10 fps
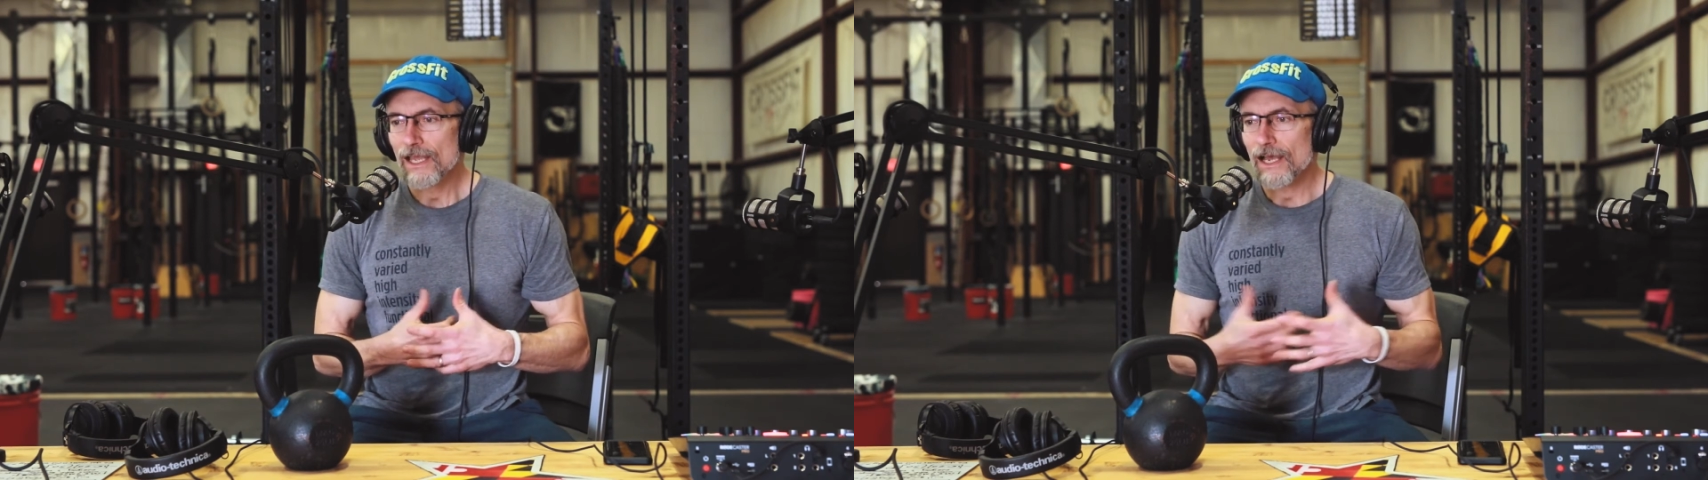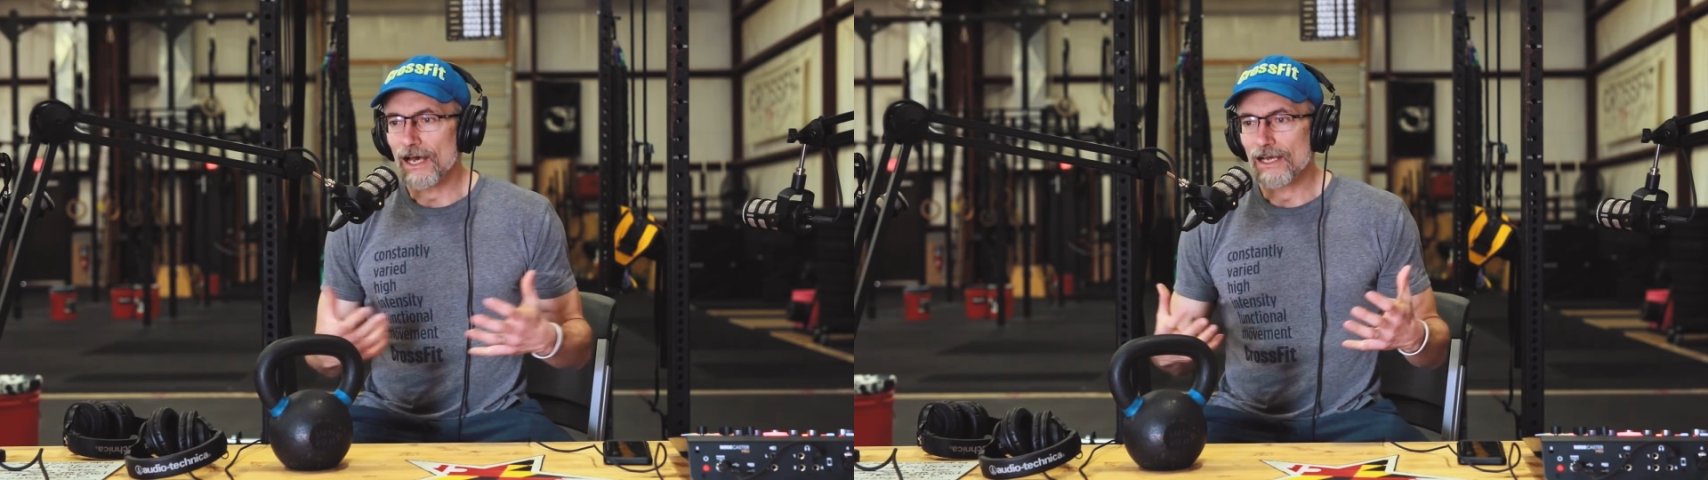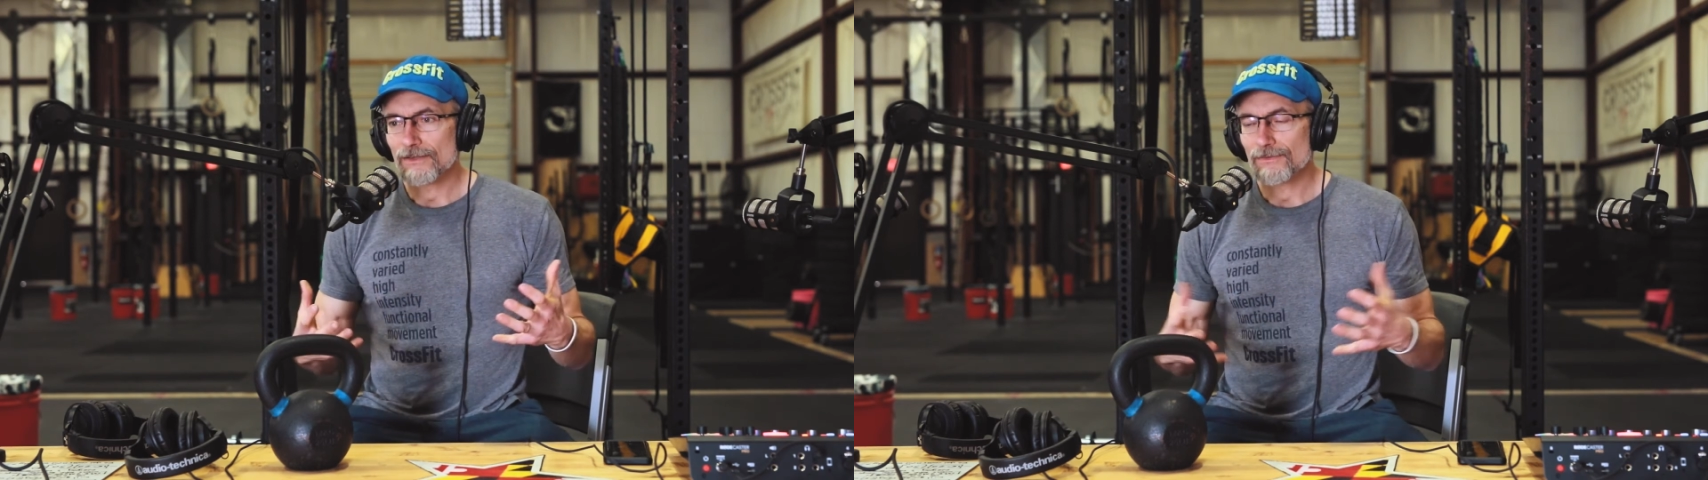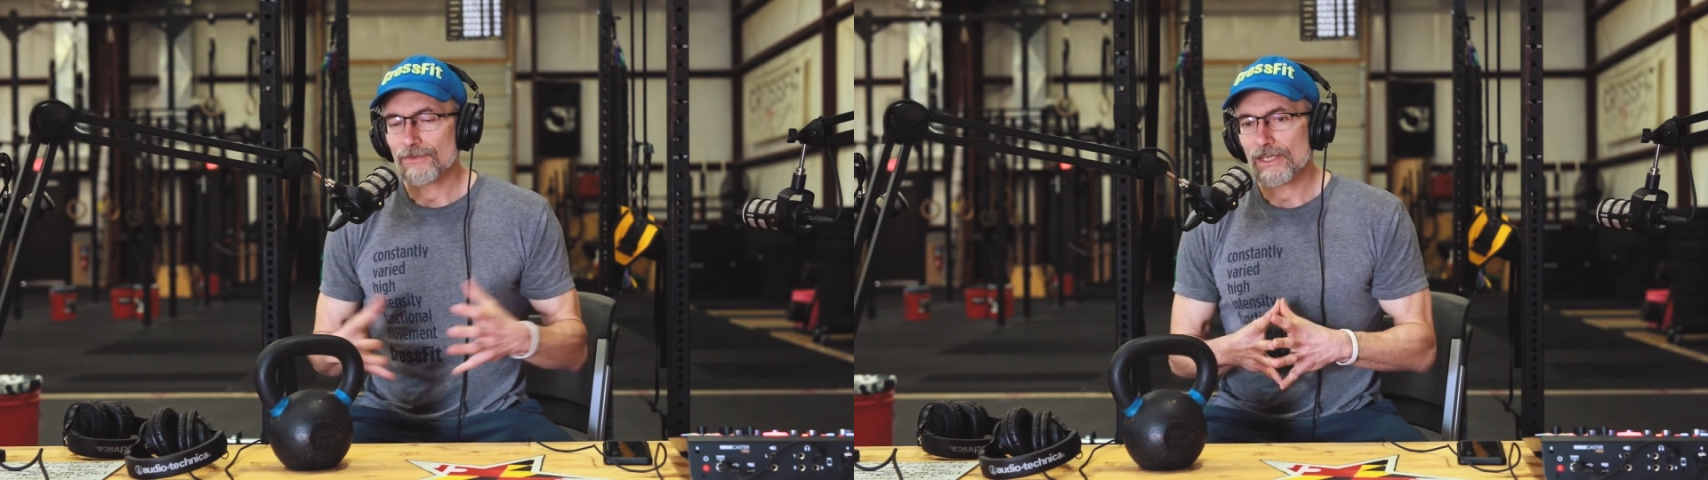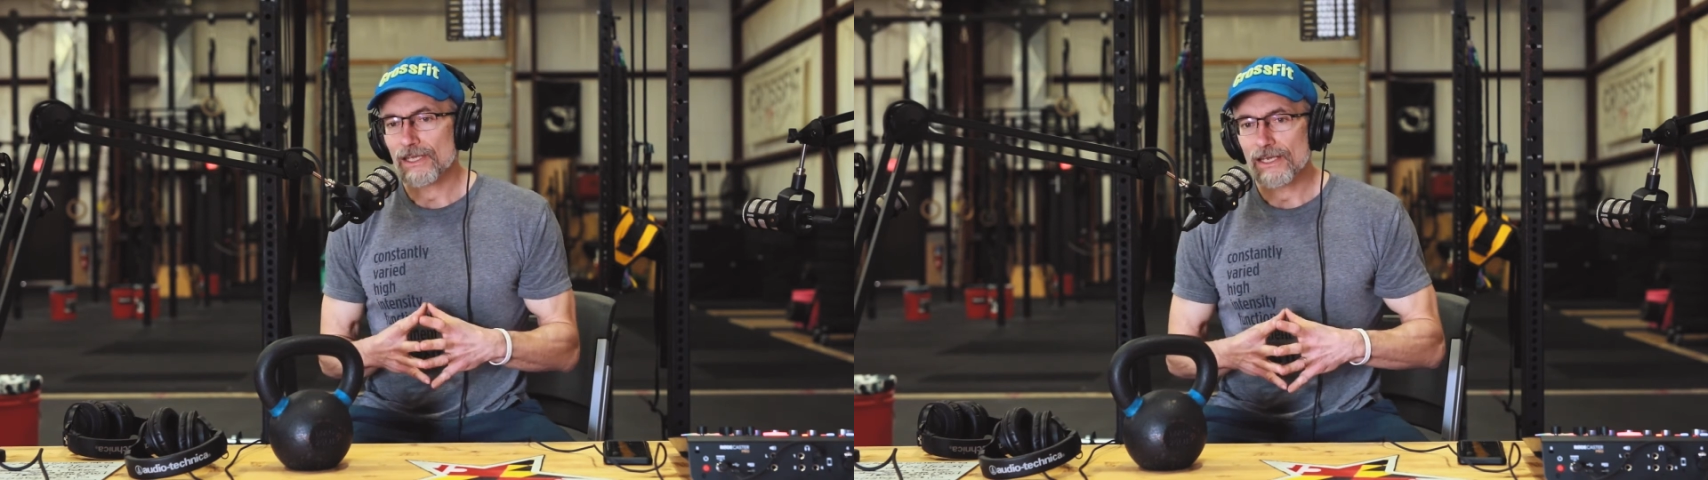Uh,
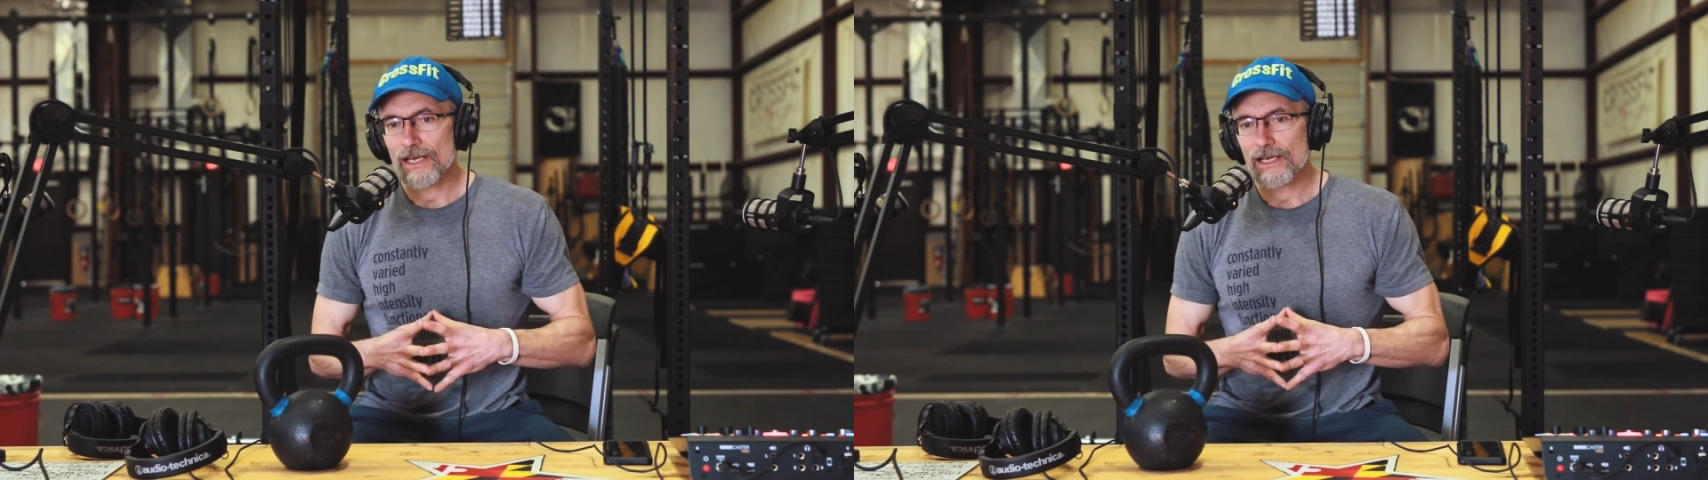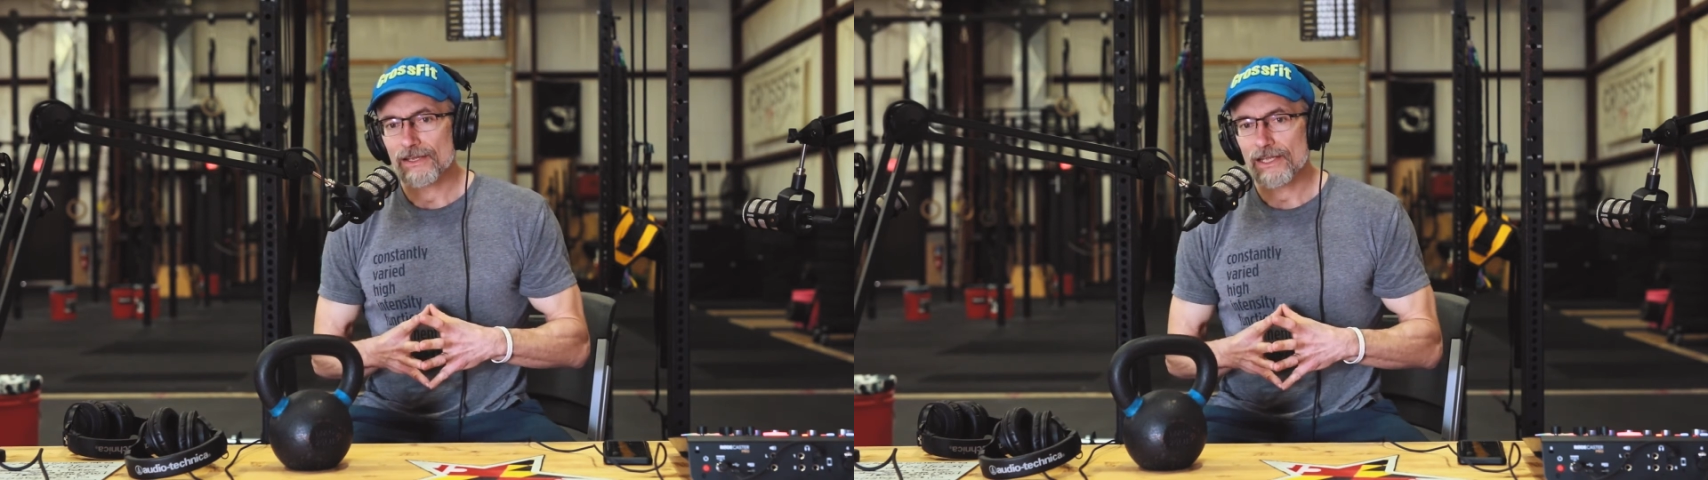the uh,